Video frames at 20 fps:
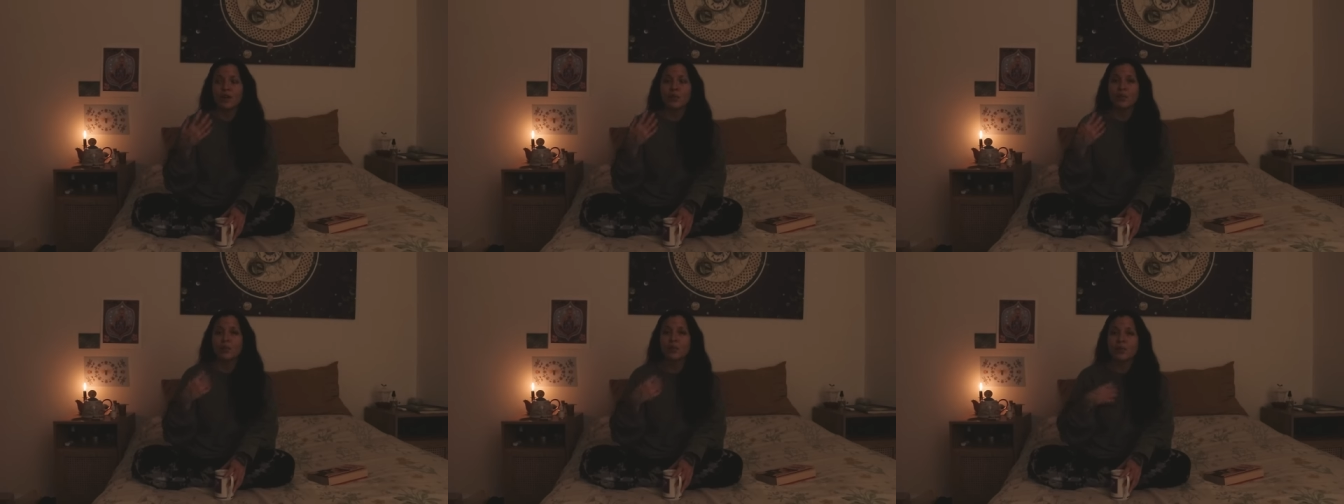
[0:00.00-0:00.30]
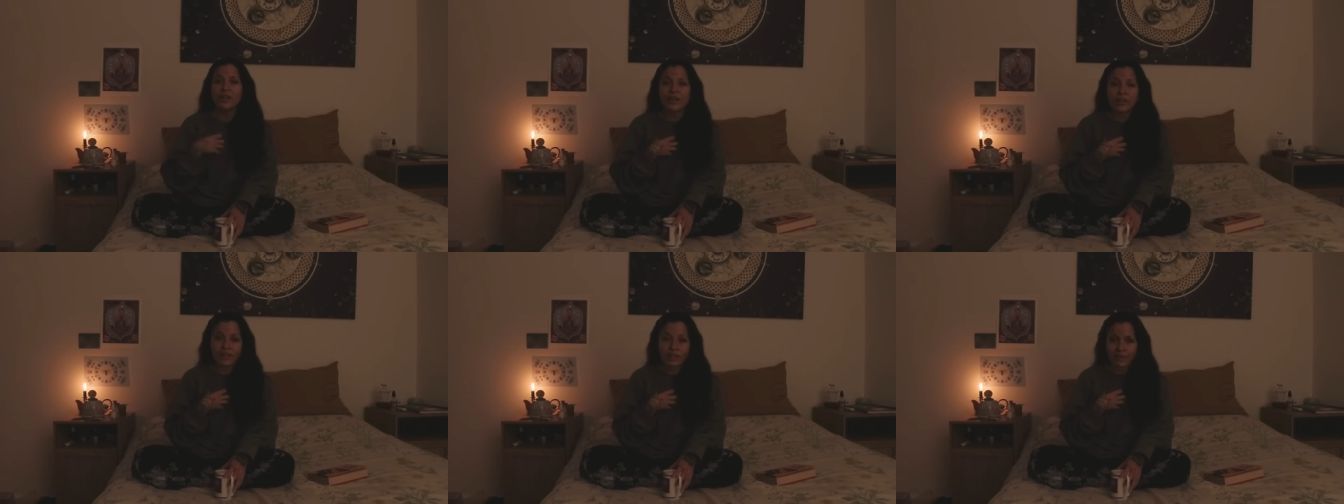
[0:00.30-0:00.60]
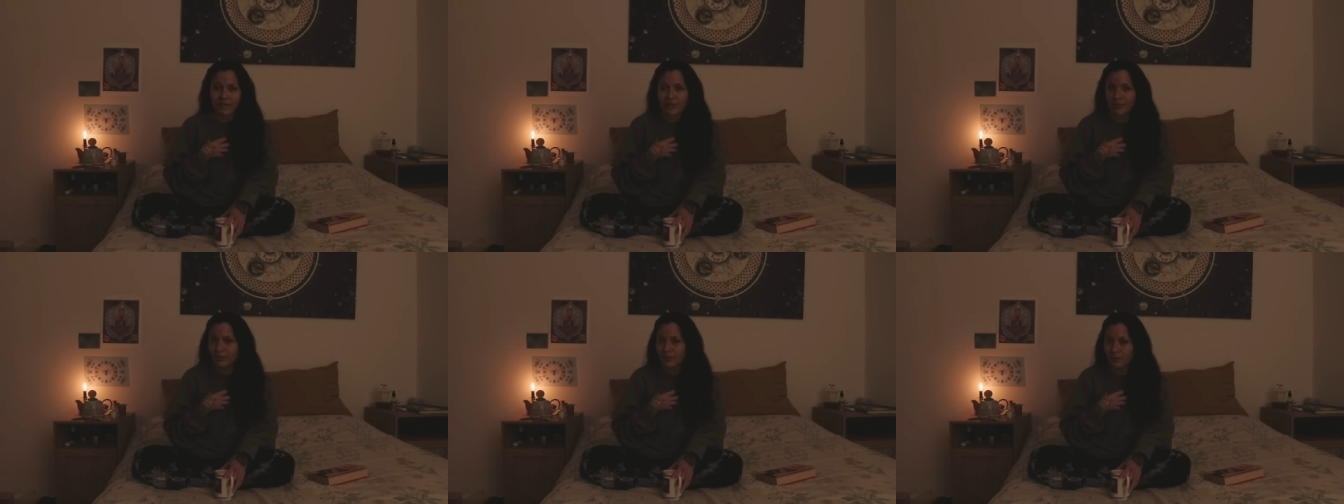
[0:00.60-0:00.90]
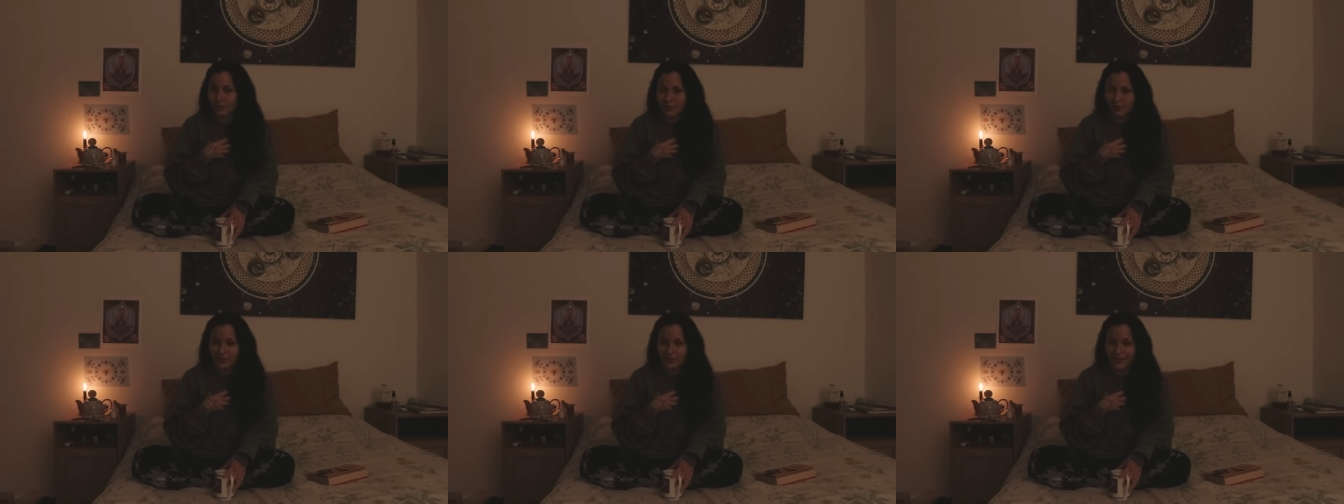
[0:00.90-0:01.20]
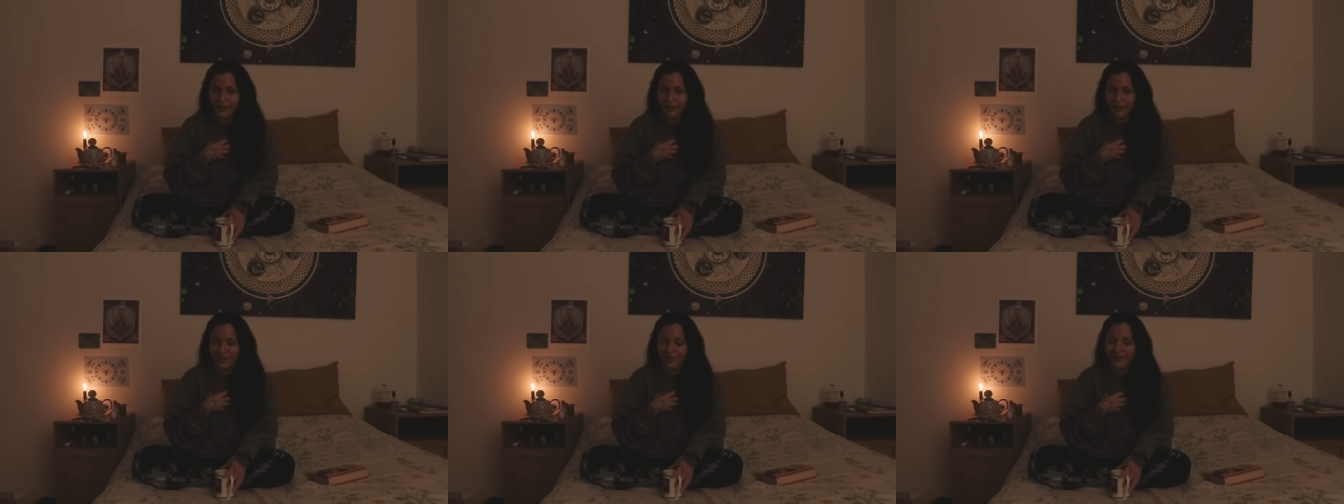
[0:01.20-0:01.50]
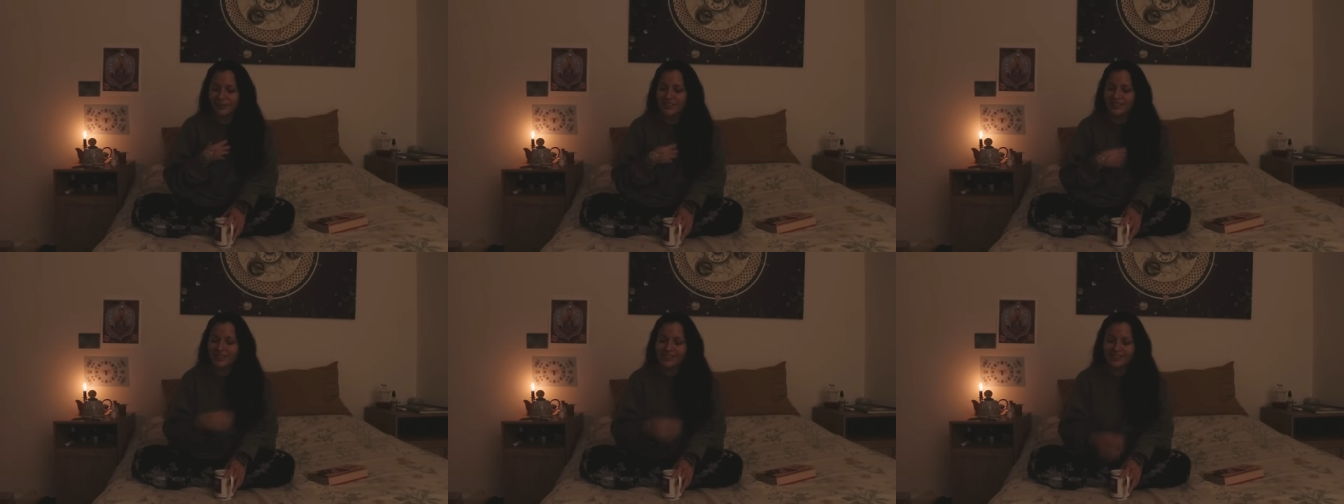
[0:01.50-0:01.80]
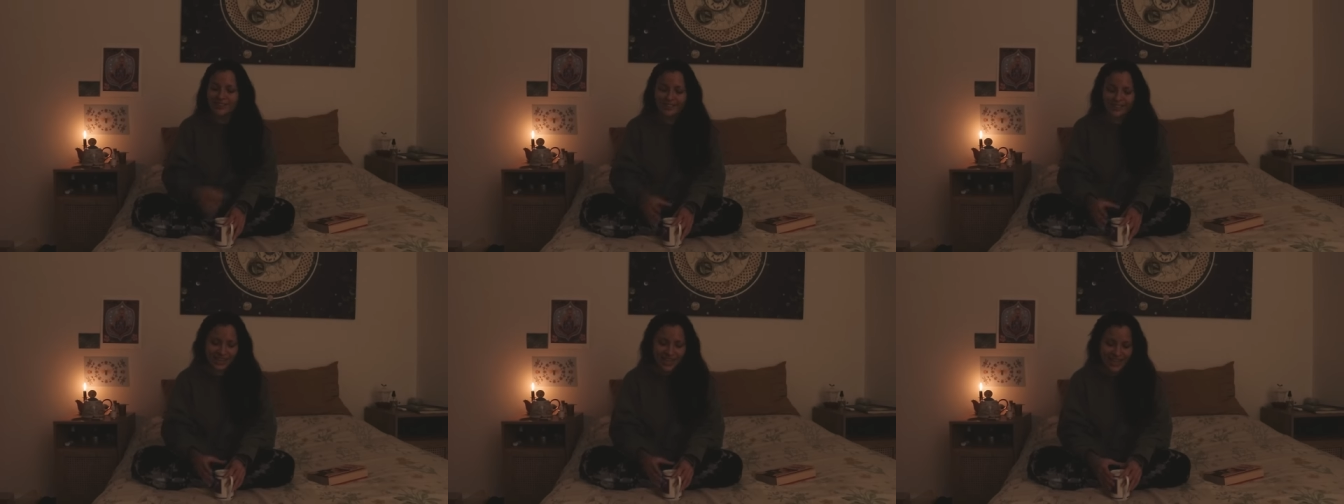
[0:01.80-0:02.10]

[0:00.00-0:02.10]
with our own cycles.